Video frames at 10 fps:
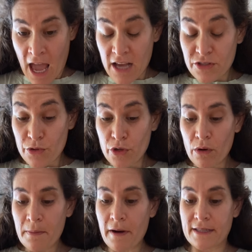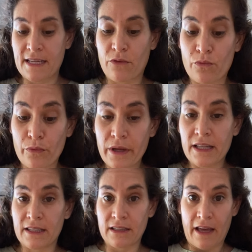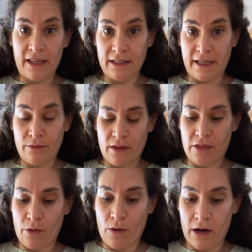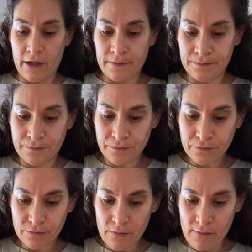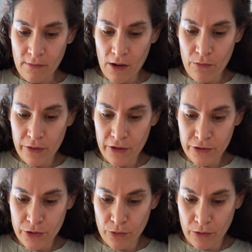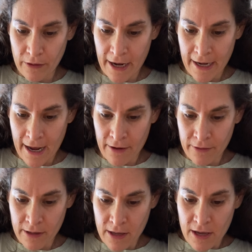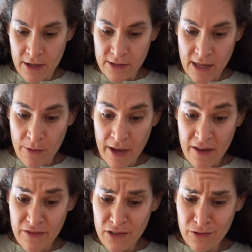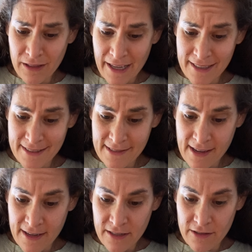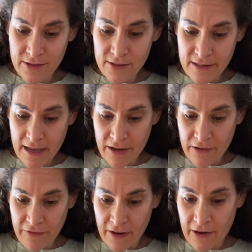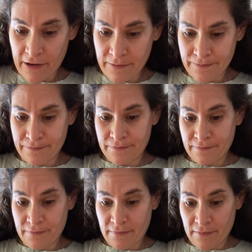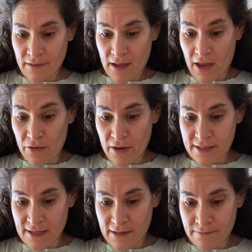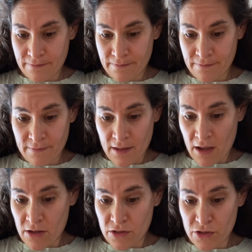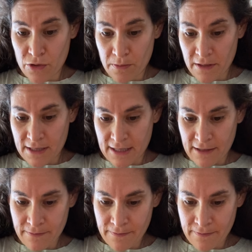So you are pressing really lightly with your tool right now. So that way, if you don't like a design, you just take your finger and erase it. Super easy.